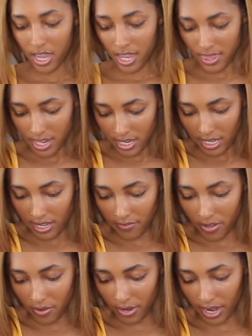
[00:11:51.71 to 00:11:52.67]
And then to
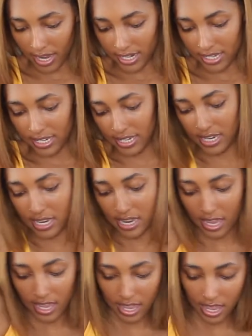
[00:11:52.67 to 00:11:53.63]
give you an
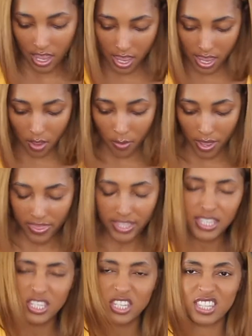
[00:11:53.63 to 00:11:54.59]
idea, oh, and
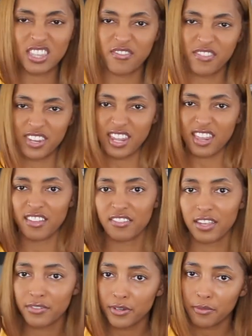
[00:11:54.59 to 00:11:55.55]
this is just the vanilla
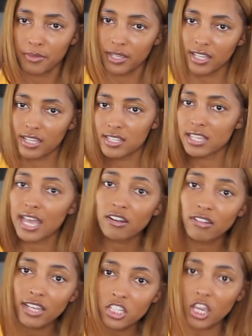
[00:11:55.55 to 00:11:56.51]
flavor because I
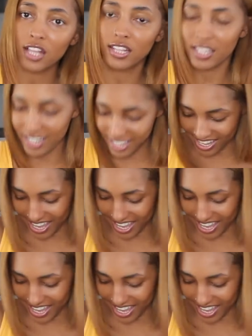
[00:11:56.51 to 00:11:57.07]
don't like chocolate.